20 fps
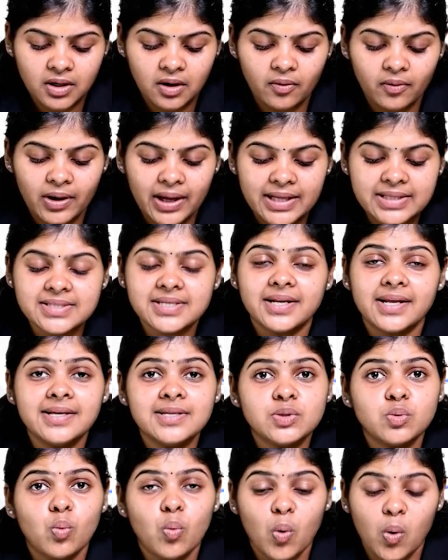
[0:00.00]

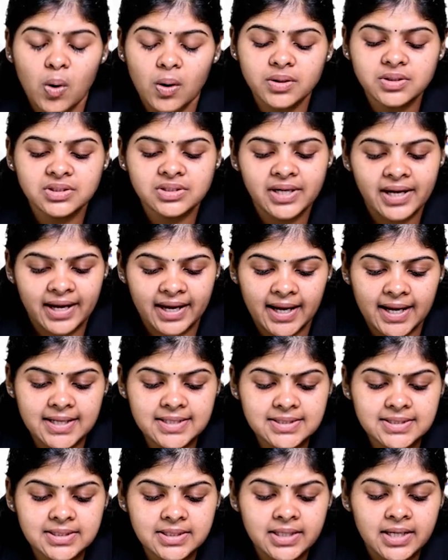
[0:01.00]
wash
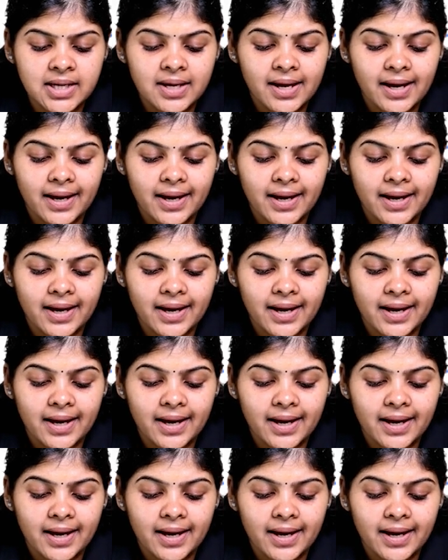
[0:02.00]
hands.